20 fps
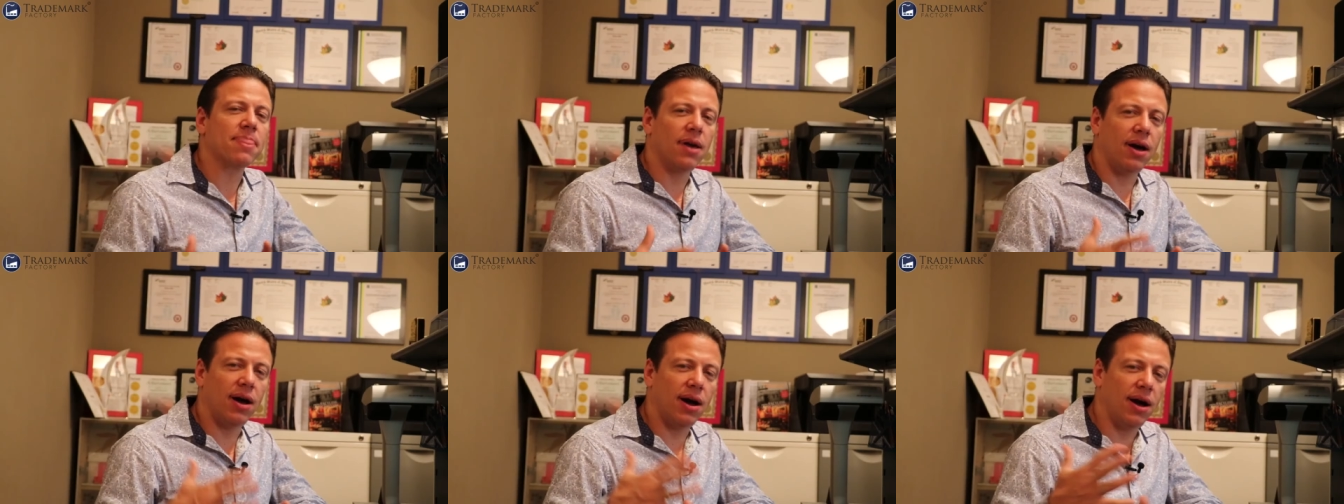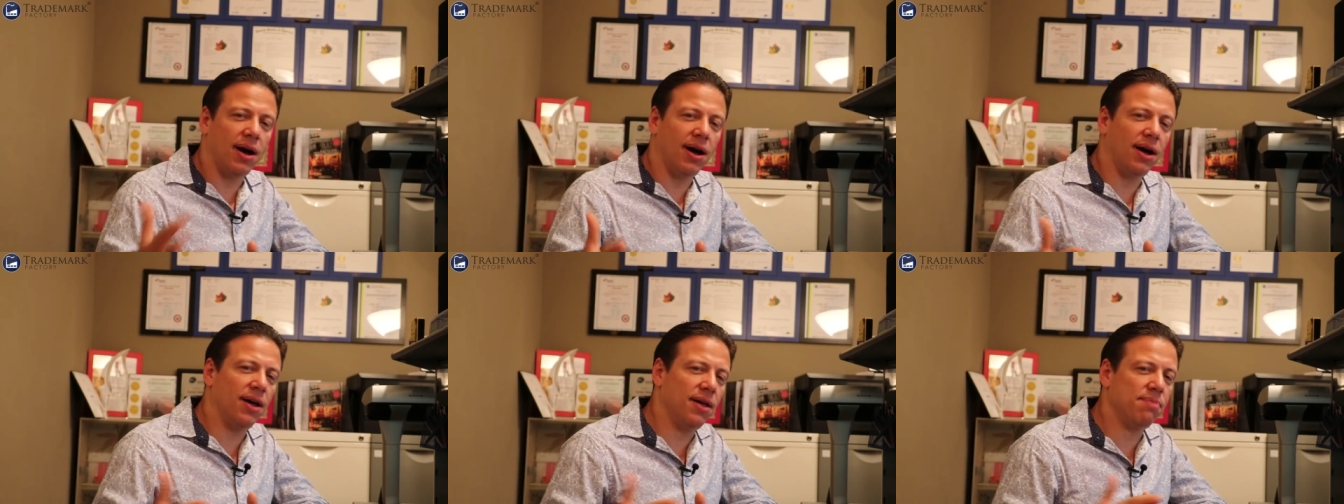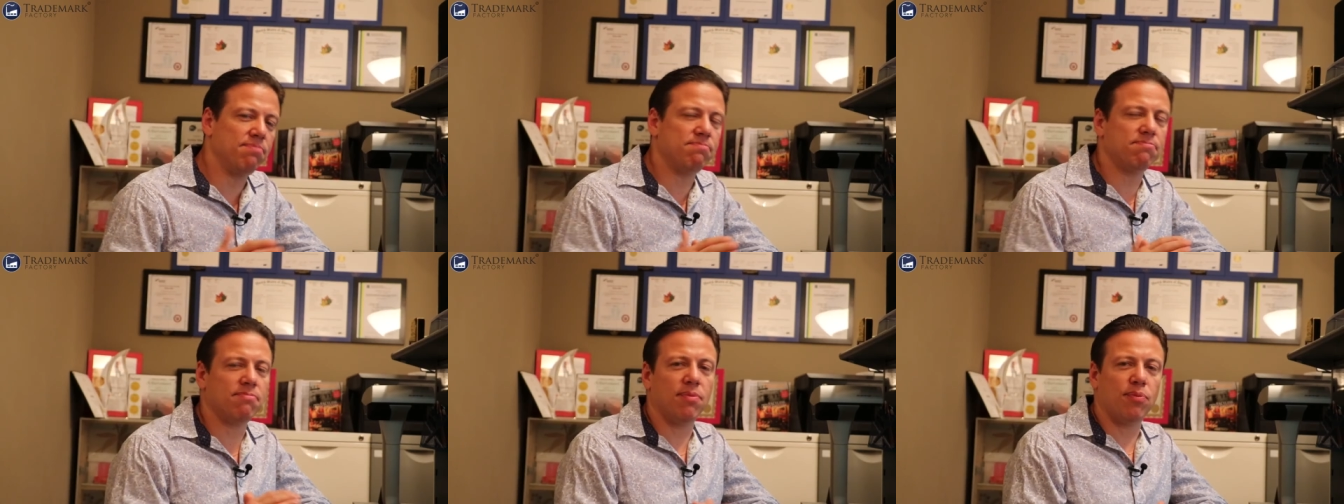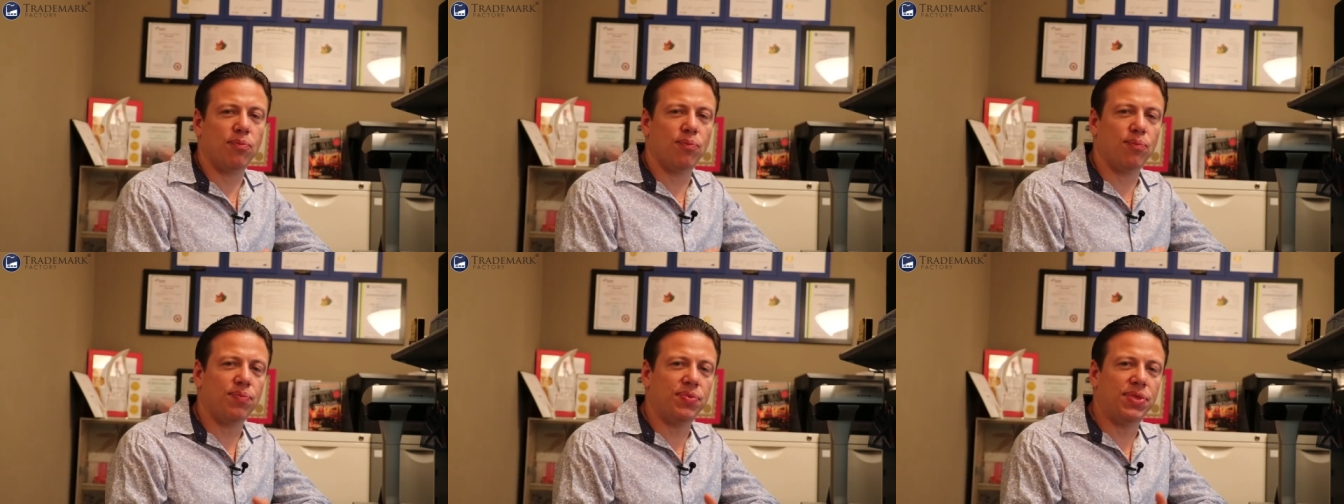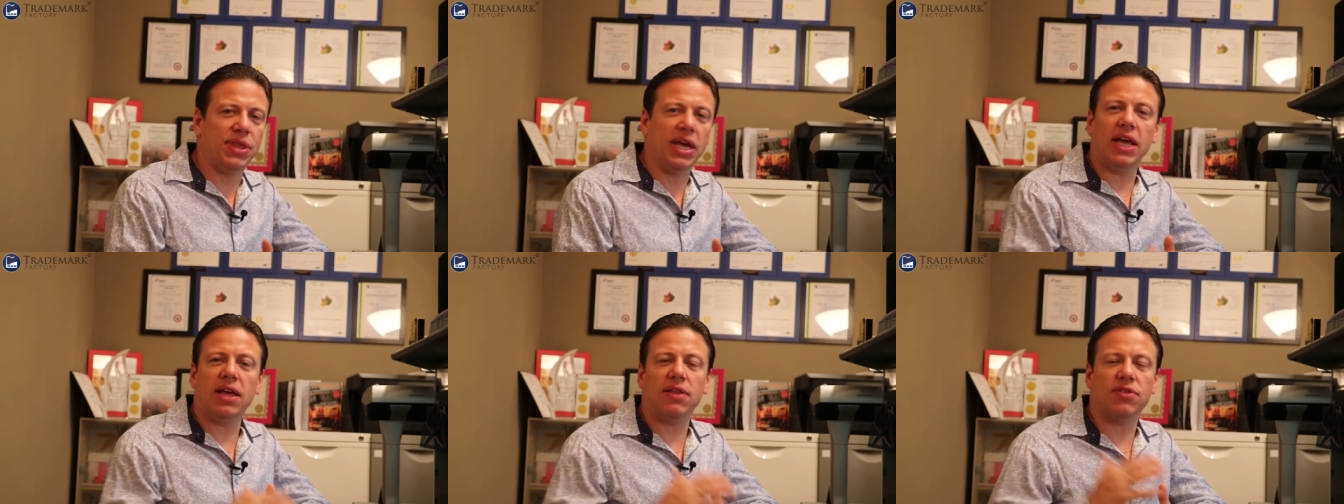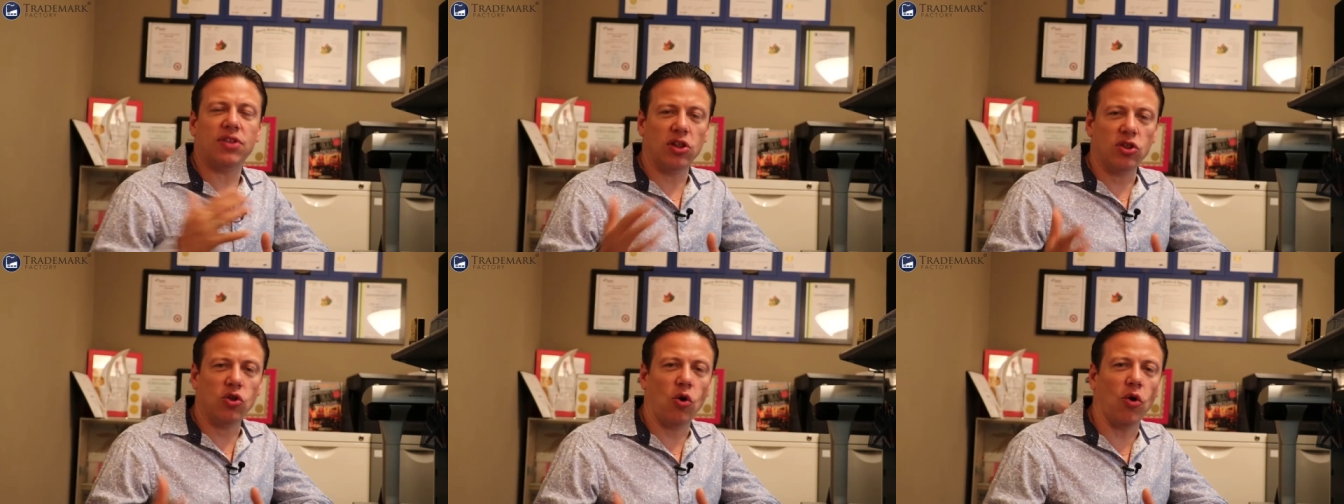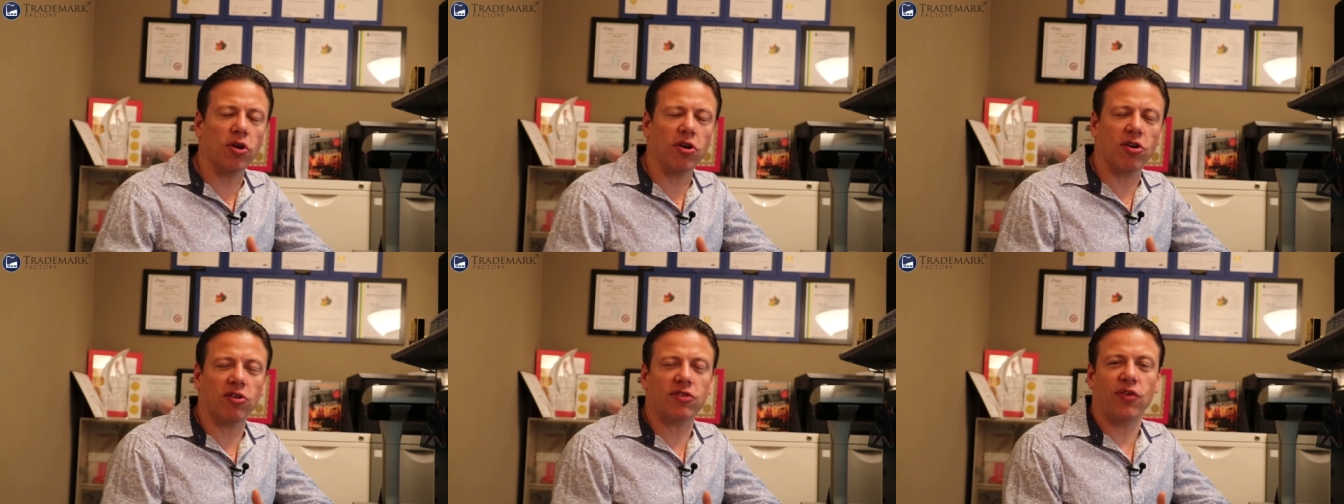uh, the, the
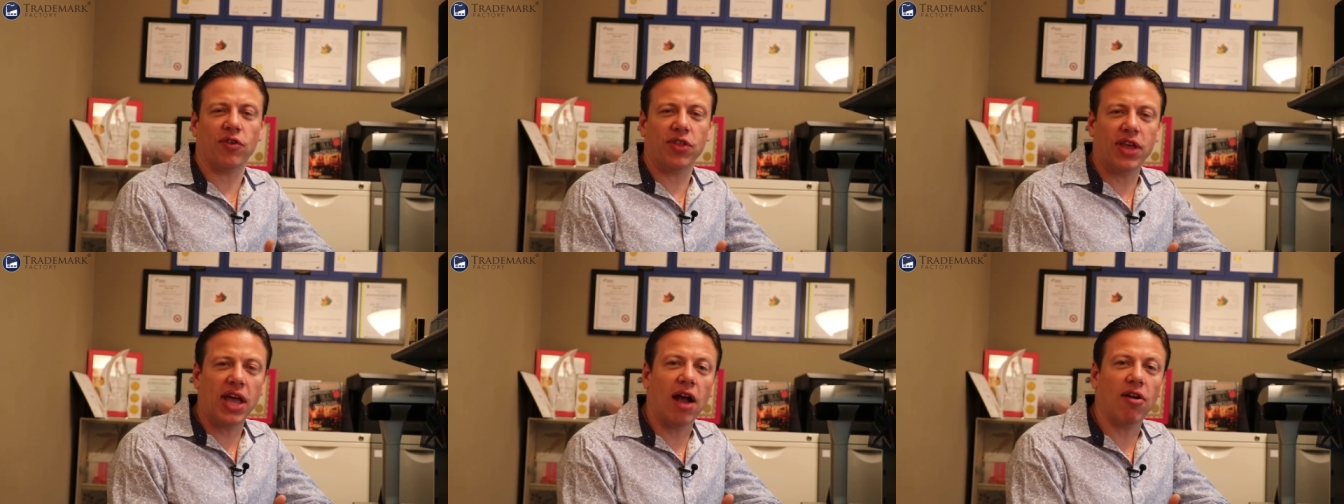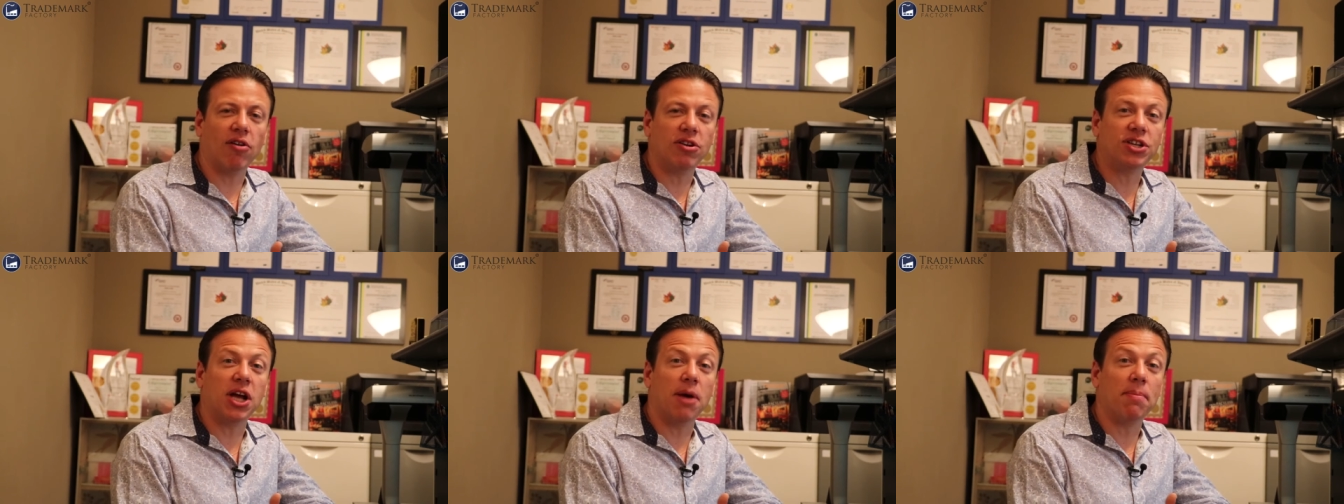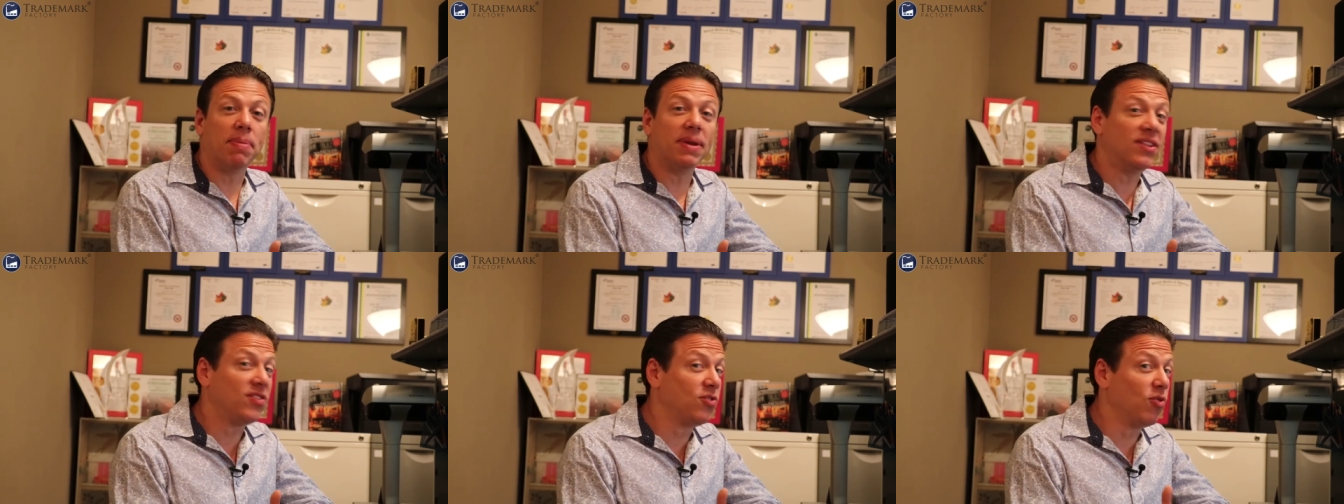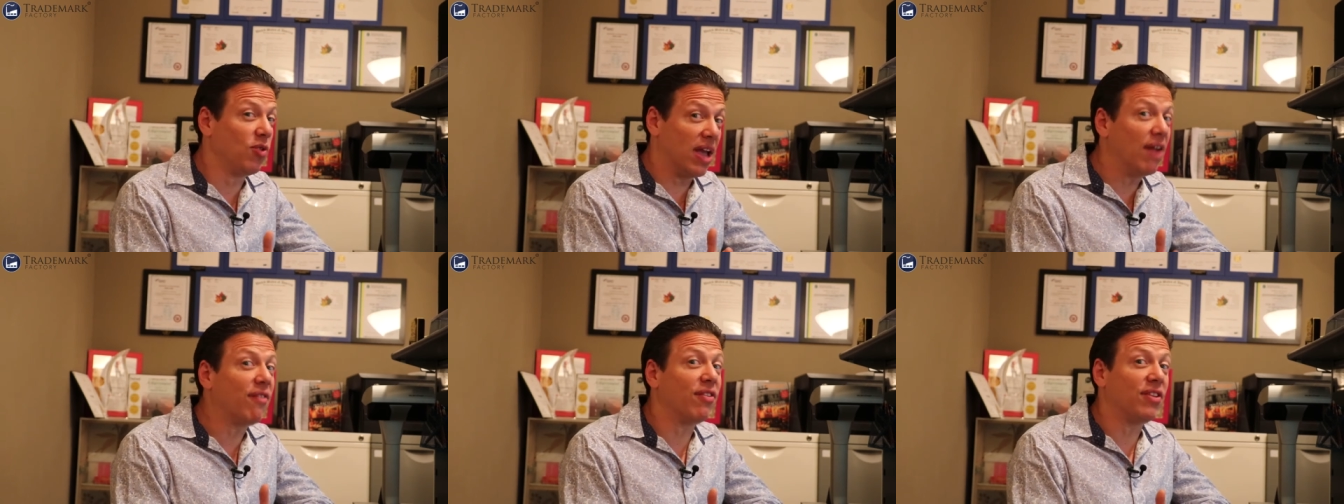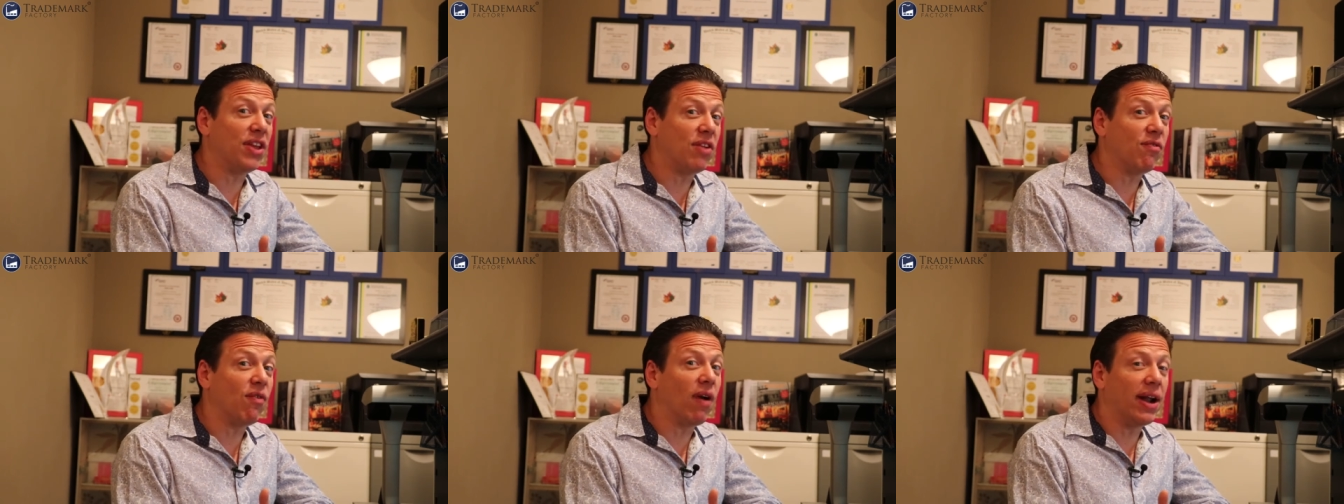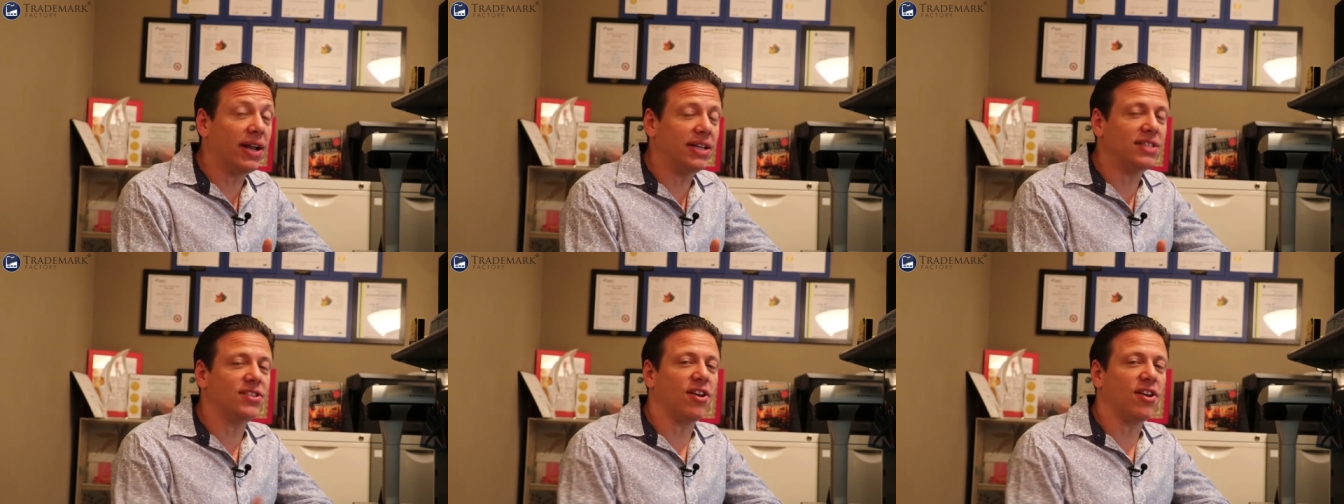lawyers for the Irish company is doing everything right.